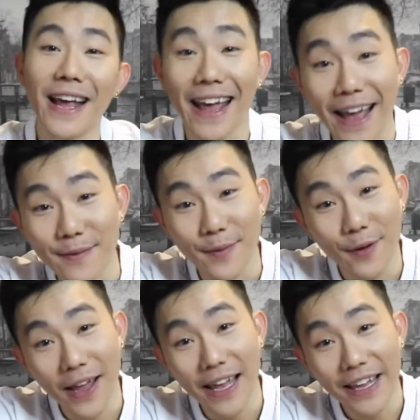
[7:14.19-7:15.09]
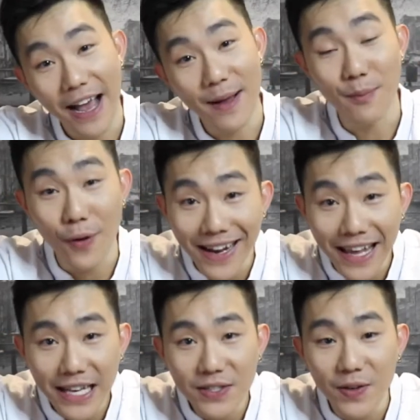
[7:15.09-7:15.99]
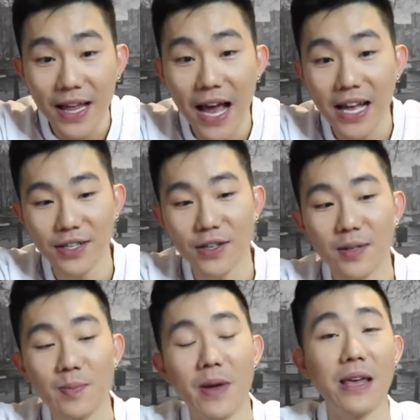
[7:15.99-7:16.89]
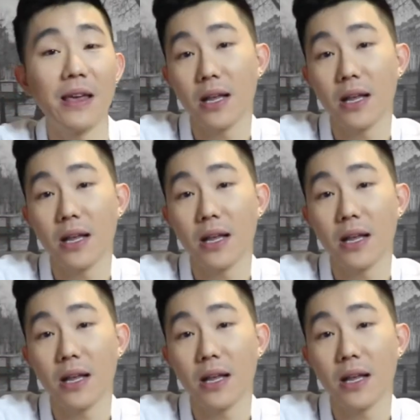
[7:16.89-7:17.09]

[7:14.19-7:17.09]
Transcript: I am, okay? I'm bragging so that this may